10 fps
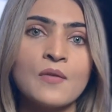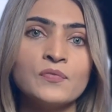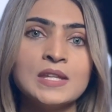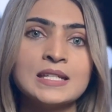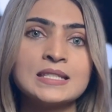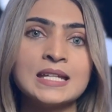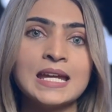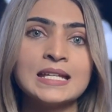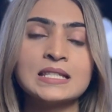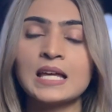This
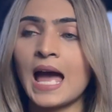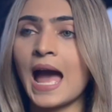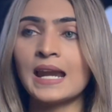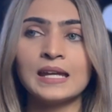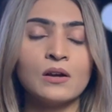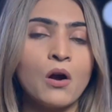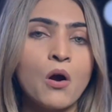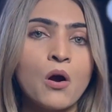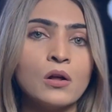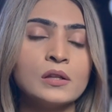is adding
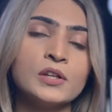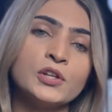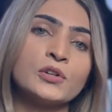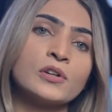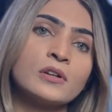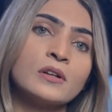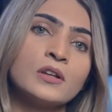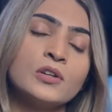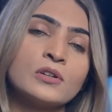all your